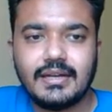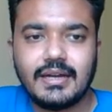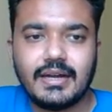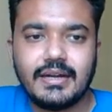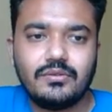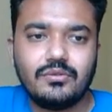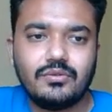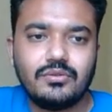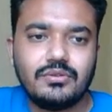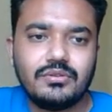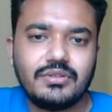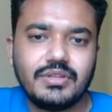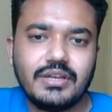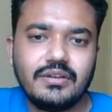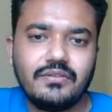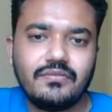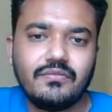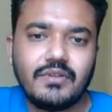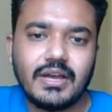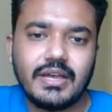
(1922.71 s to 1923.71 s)
I don't
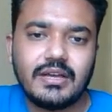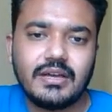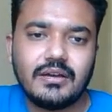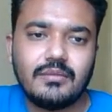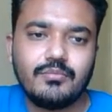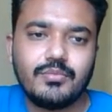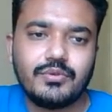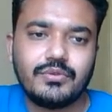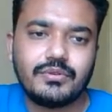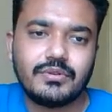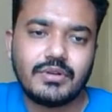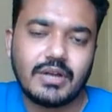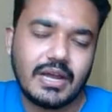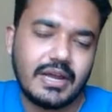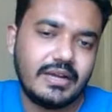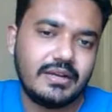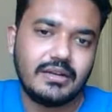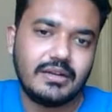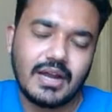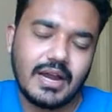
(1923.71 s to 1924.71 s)
think why computer.
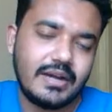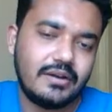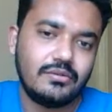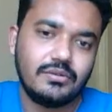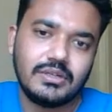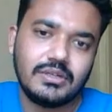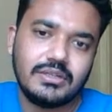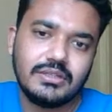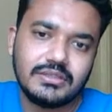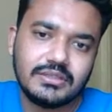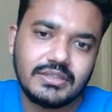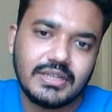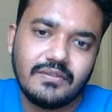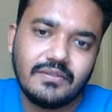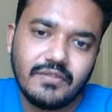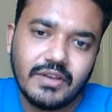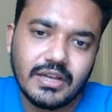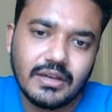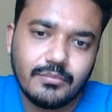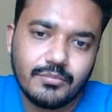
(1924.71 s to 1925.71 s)
I don't understand
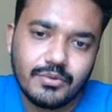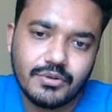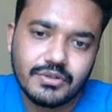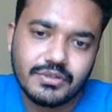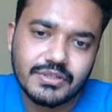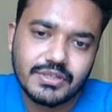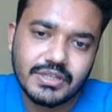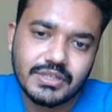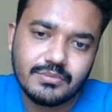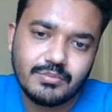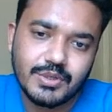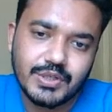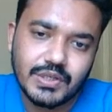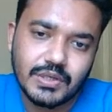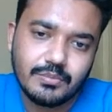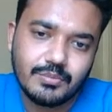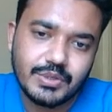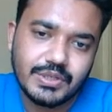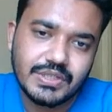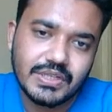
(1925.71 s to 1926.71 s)
why computer says
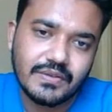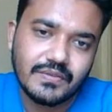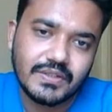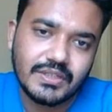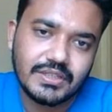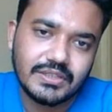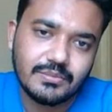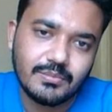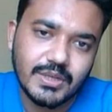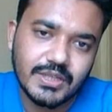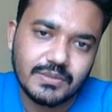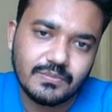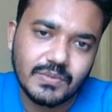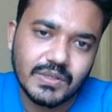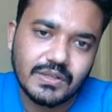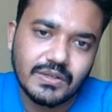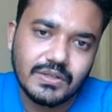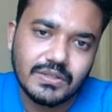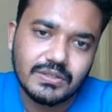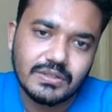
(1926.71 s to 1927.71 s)
bishop e7 is best,
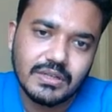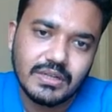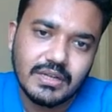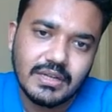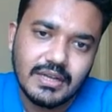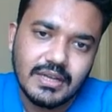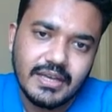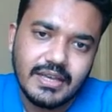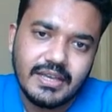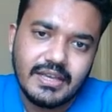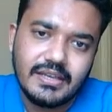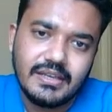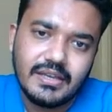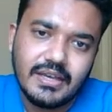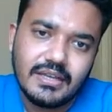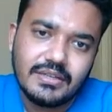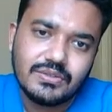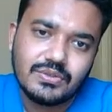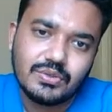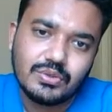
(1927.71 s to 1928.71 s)
because he
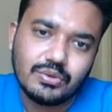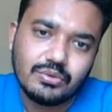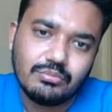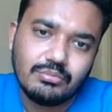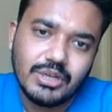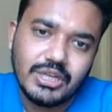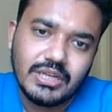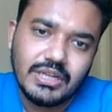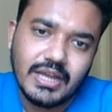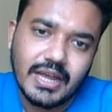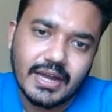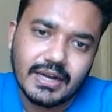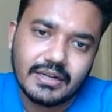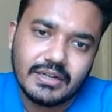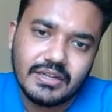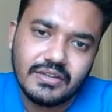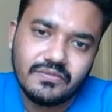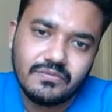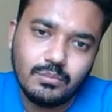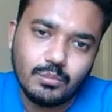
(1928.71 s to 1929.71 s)
has so many
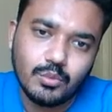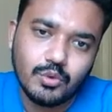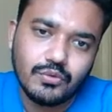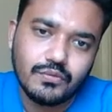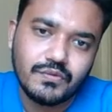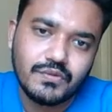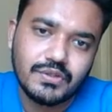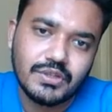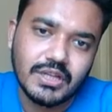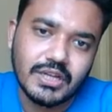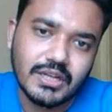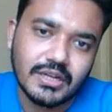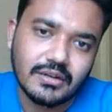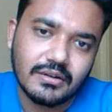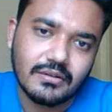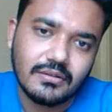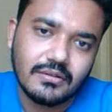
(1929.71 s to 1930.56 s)
active moves there.